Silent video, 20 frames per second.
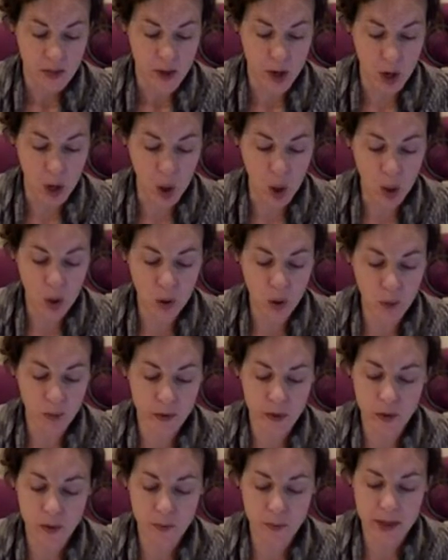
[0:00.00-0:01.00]
The
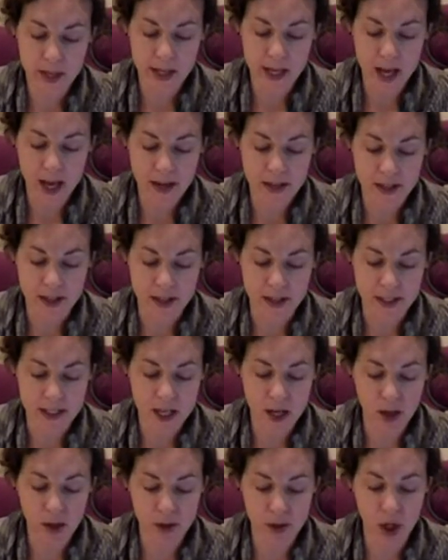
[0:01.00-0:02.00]
whole room began to
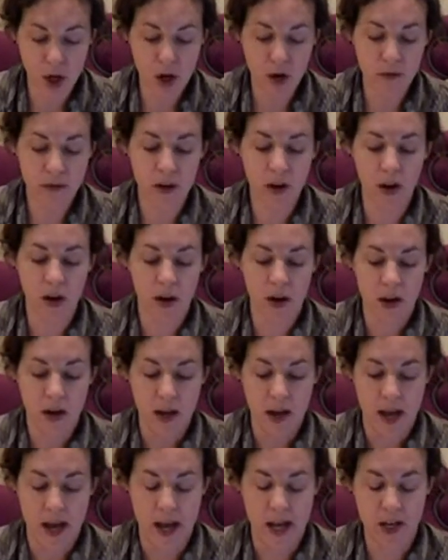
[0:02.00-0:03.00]
tilt over,
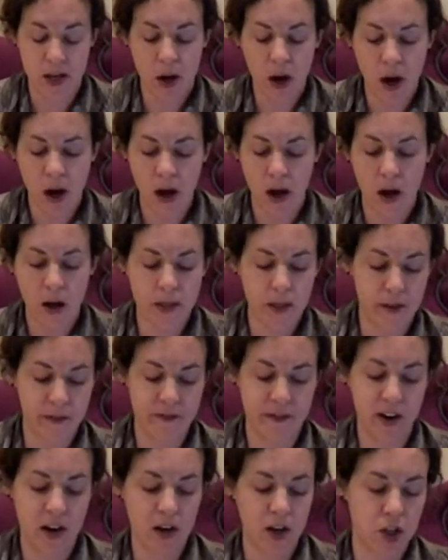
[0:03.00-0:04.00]
and all
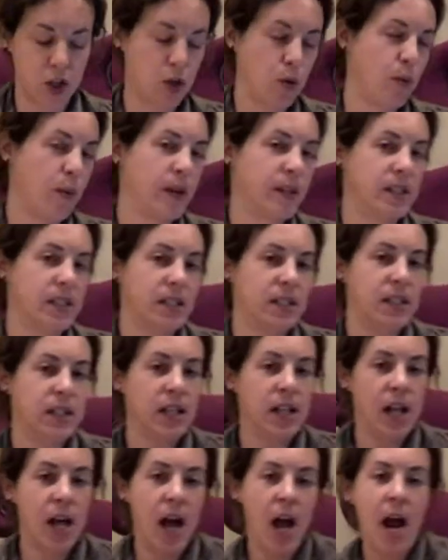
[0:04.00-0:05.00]
the furniture went
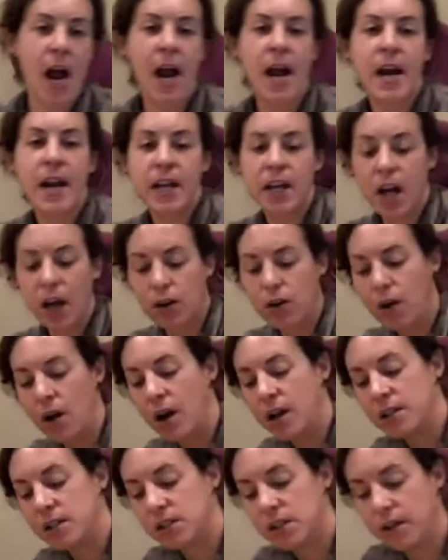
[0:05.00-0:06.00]
sliding
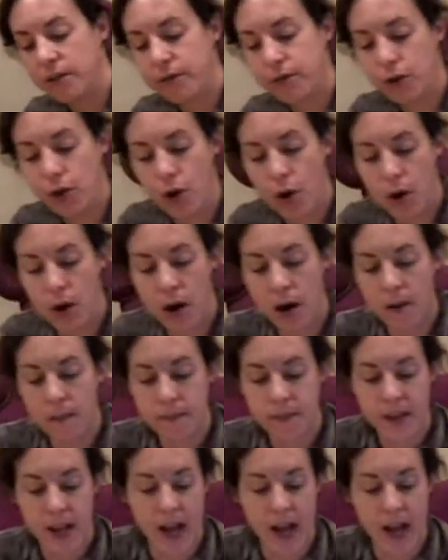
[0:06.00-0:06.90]
across the floor